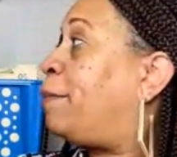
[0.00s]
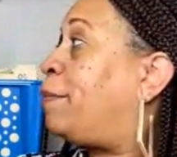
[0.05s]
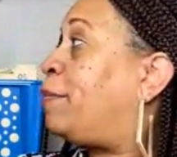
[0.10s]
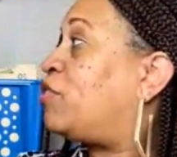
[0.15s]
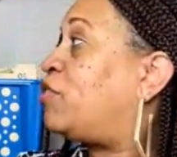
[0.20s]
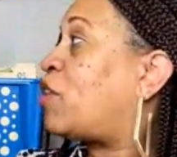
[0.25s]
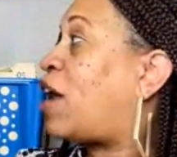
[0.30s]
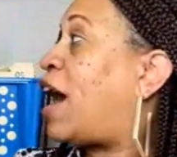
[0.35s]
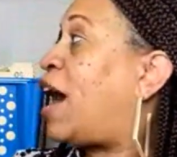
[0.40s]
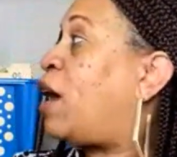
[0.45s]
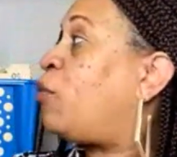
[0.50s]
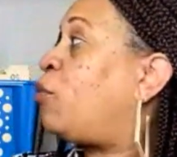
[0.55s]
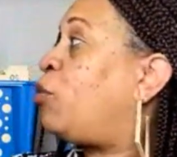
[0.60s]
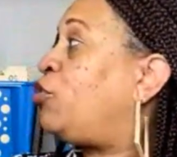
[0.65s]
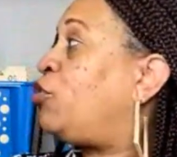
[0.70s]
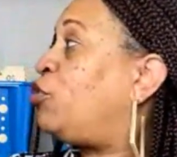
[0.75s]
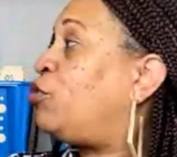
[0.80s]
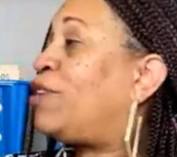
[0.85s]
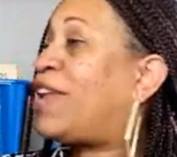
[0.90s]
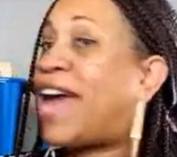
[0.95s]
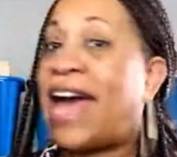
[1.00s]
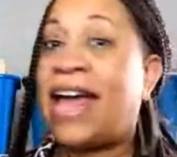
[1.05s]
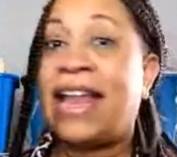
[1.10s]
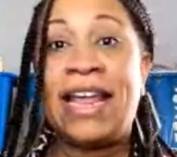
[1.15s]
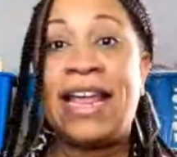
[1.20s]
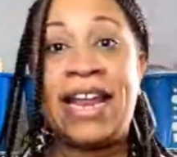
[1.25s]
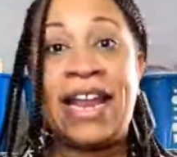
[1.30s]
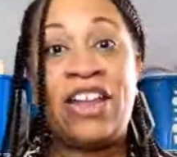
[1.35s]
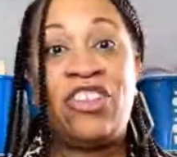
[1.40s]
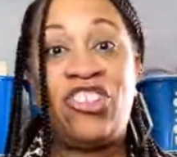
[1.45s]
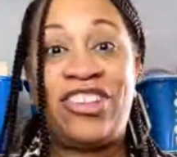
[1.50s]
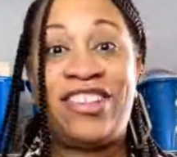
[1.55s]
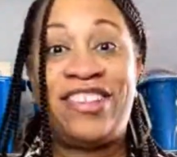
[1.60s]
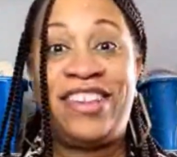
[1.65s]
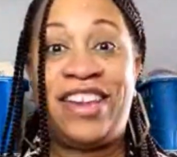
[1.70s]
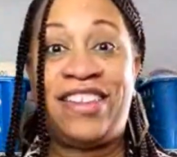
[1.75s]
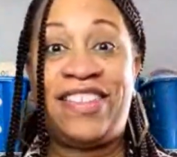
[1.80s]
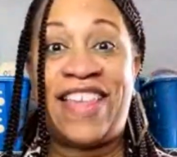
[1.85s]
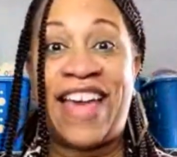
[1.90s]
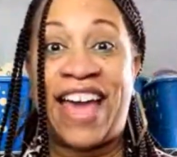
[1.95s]
So I will do that, and I just
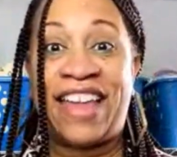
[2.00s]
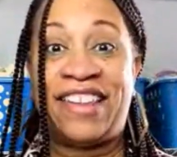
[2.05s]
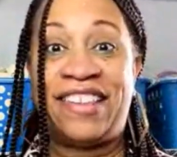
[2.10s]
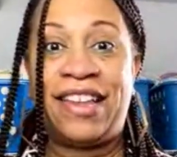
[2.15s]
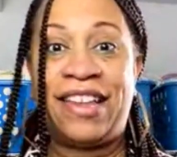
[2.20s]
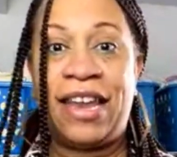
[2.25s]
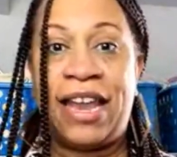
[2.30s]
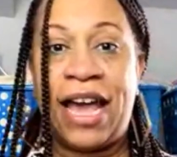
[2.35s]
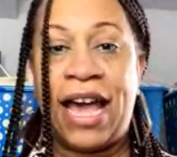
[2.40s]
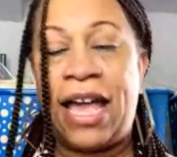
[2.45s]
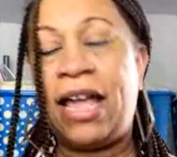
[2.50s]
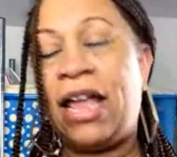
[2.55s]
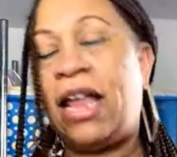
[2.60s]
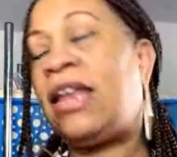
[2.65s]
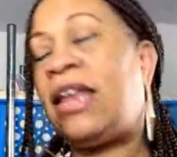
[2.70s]
did that tonight.